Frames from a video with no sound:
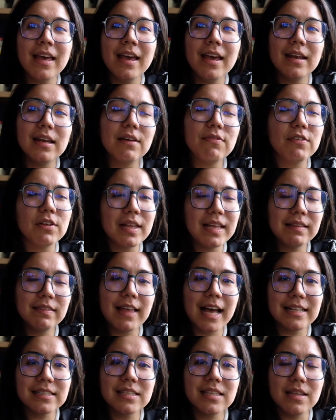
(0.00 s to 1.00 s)
And I feel like
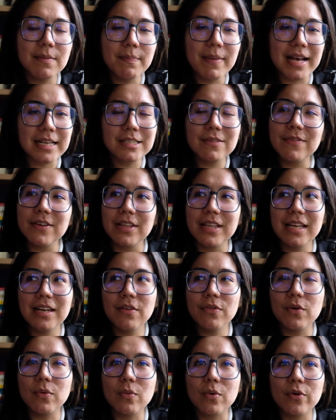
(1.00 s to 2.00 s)
that's the best feeling
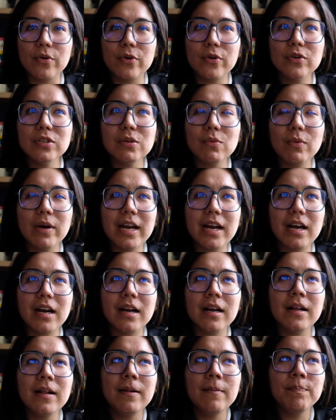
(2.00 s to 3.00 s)
in the world, where